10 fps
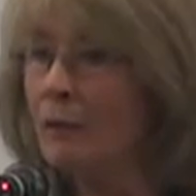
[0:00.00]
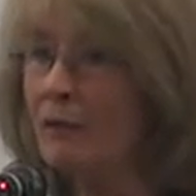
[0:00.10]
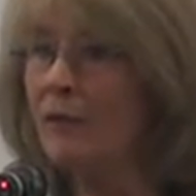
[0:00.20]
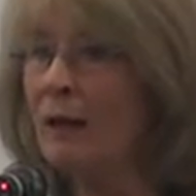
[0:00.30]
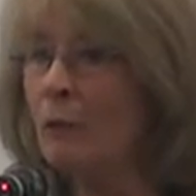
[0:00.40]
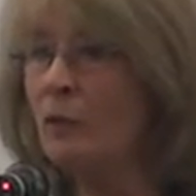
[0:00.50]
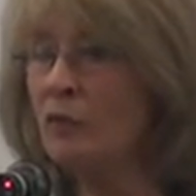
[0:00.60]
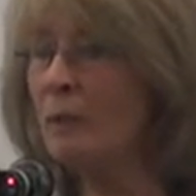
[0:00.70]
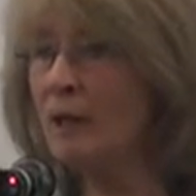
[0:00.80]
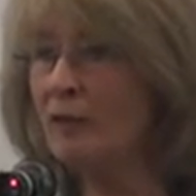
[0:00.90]
that was
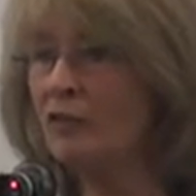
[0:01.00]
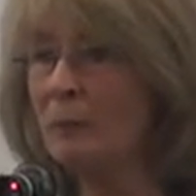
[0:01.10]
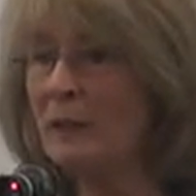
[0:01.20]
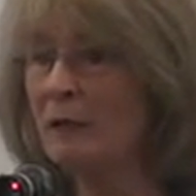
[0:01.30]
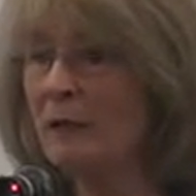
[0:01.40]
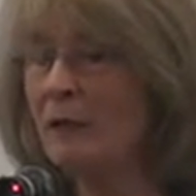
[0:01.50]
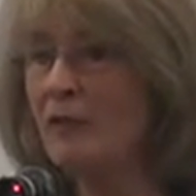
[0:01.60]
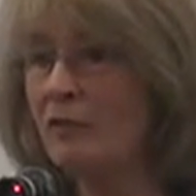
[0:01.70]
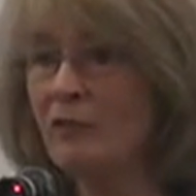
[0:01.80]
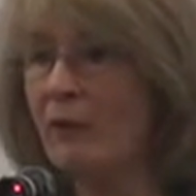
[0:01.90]
my
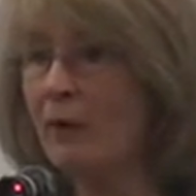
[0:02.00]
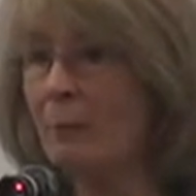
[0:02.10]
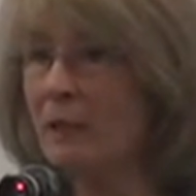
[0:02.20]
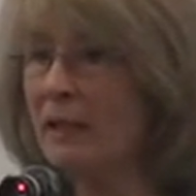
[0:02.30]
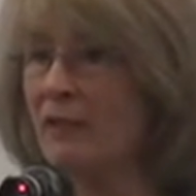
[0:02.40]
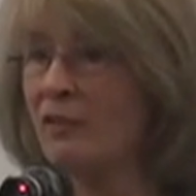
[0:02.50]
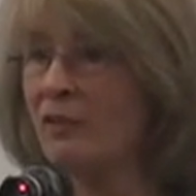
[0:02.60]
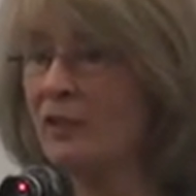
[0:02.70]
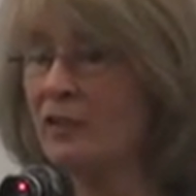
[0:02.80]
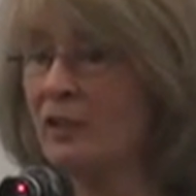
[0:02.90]
experience at Farm Place
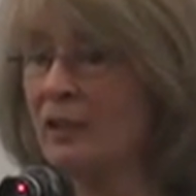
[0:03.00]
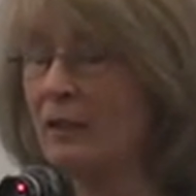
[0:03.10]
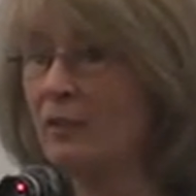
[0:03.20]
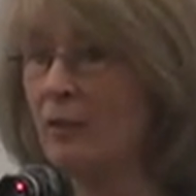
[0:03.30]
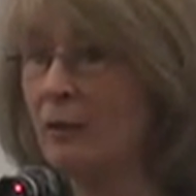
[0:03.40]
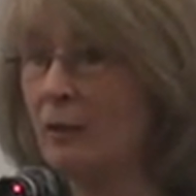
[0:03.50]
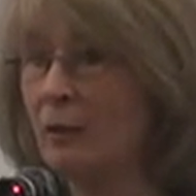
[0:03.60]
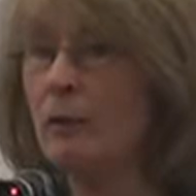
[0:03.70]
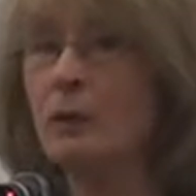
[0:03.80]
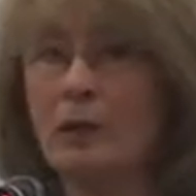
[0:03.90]
30 years ago.
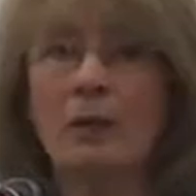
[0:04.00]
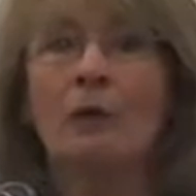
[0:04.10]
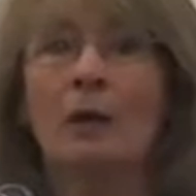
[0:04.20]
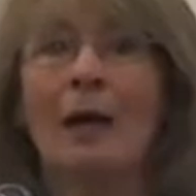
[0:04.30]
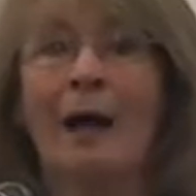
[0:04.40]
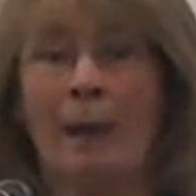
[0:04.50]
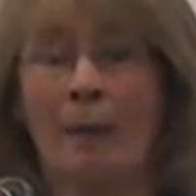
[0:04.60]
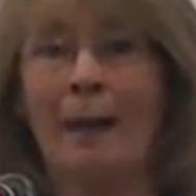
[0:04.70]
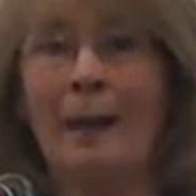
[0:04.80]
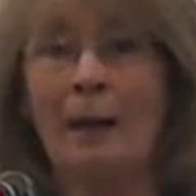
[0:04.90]
You know,
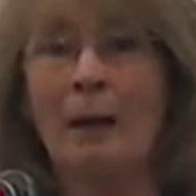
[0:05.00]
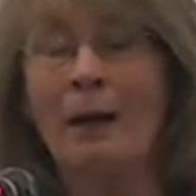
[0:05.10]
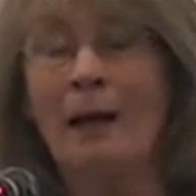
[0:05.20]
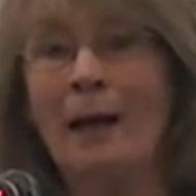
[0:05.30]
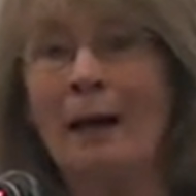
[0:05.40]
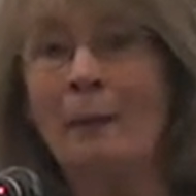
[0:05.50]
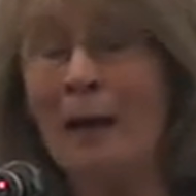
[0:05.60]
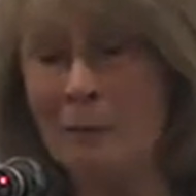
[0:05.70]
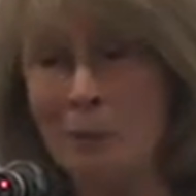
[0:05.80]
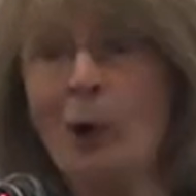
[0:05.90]

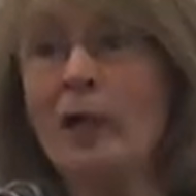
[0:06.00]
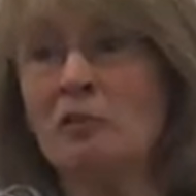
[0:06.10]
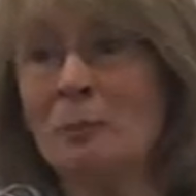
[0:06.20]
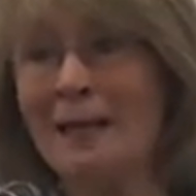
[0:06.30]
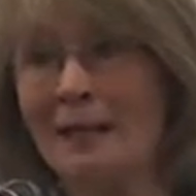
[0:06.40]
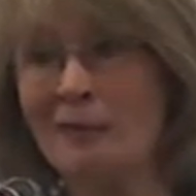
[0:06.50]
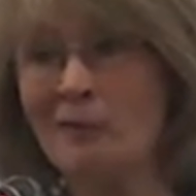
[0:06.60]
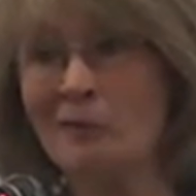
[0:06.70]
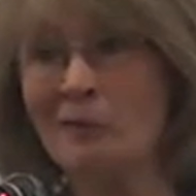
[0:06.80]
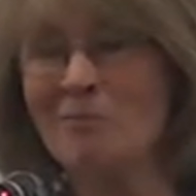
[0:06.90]
I'm not going to be
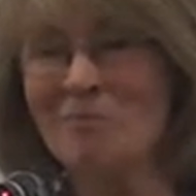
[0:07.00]
negative.